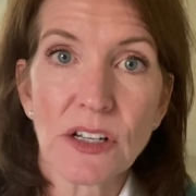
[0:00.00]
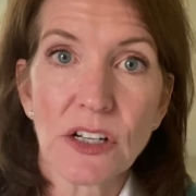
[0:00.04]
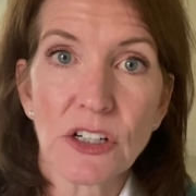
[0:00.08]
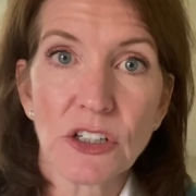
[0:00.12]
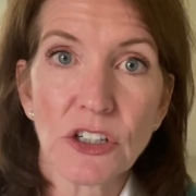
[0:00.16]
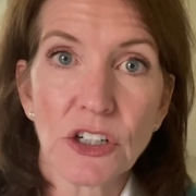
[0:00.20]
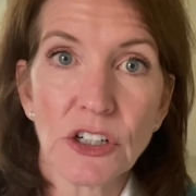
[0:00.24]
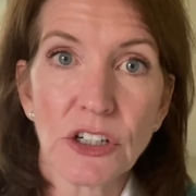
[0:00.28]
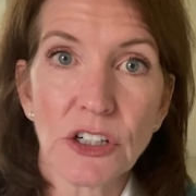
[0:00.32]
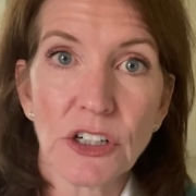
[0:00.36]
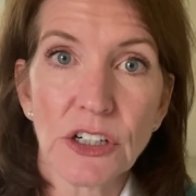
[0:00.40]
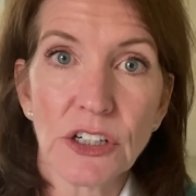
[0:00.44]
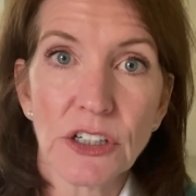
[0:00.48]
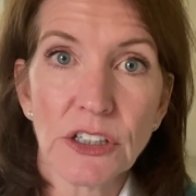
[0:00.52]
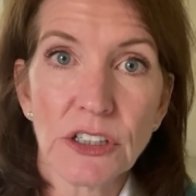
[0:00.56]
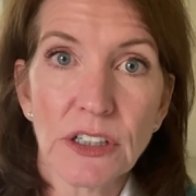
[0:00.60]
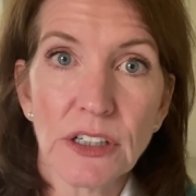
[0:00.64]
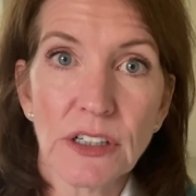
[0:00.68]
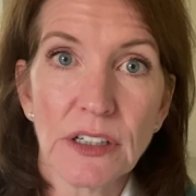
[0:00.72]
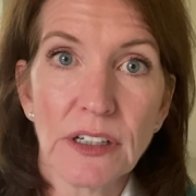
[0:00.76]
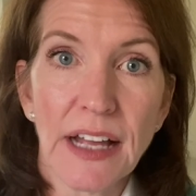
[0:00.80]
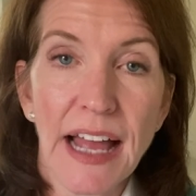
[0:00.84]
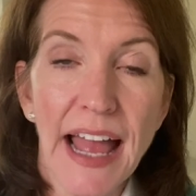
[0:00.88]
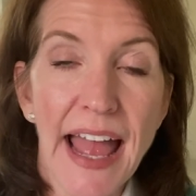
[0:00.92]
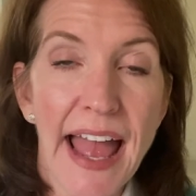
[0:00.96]
occur
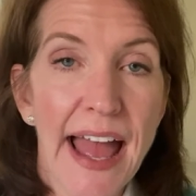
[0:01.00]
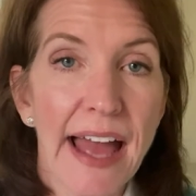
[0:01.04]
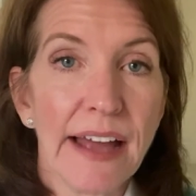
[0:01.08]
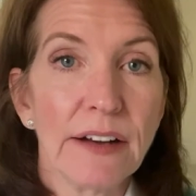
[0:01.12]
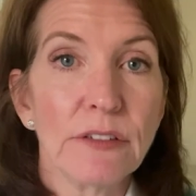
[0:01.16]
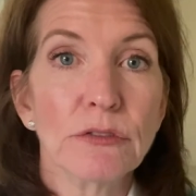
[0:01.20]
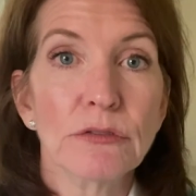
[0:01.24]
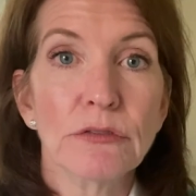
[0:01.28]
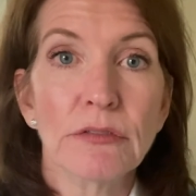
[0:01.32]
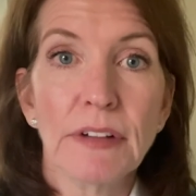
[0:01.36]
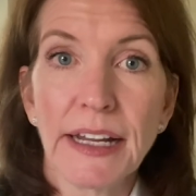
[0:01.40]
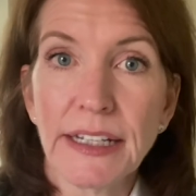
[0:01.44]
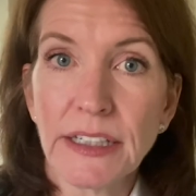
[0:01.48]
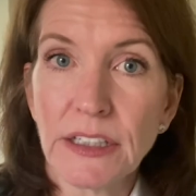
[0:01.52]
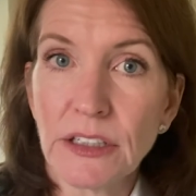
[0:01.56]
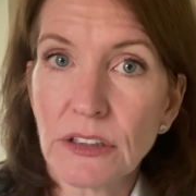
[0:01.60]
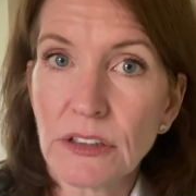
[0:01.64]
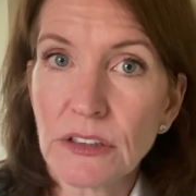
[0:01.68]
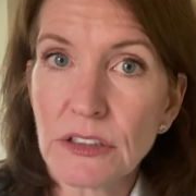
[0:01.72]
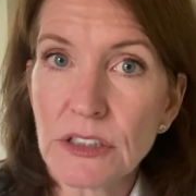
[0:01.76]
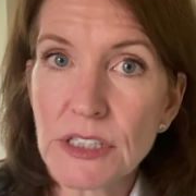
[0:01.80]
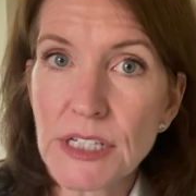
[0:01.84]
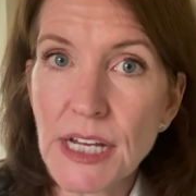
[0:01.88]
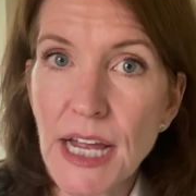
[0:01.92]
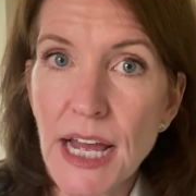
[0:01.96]
at
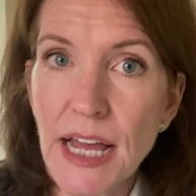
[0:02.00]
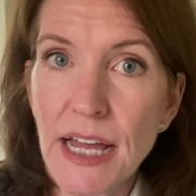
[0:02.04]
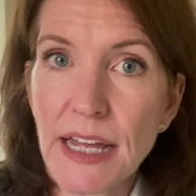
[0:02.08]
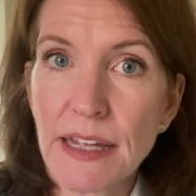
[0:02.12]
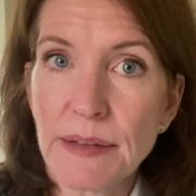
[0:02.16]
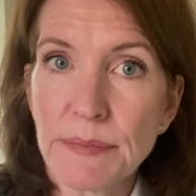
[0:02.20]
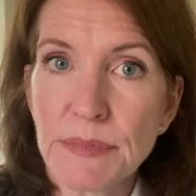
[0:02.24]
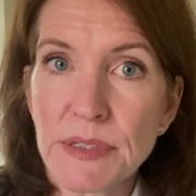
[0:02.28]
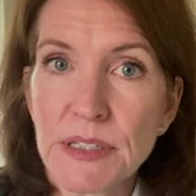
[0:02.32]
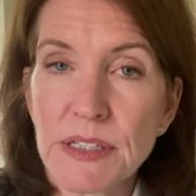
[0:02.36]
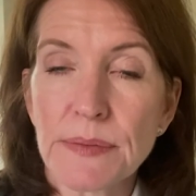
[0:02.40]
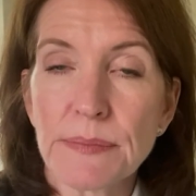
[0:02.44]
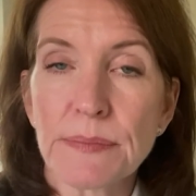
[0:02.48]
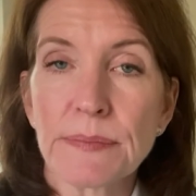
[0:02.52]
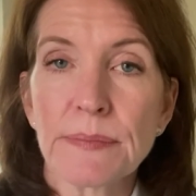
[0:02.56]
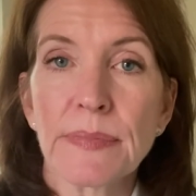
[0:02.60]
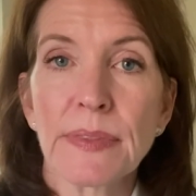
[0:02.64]
regular times.